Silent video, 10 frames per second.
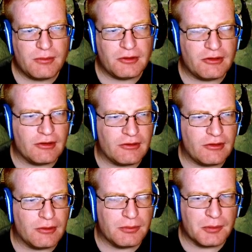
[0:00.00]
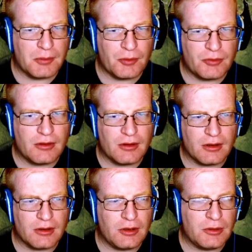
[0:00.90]
which is to promote
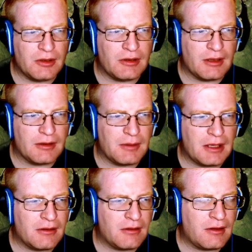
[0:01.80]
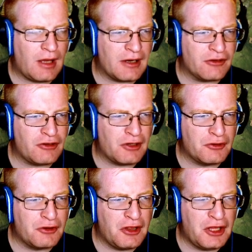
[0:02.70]
the unit and add a general
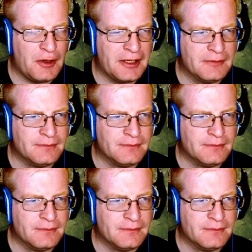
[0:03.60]
to the unit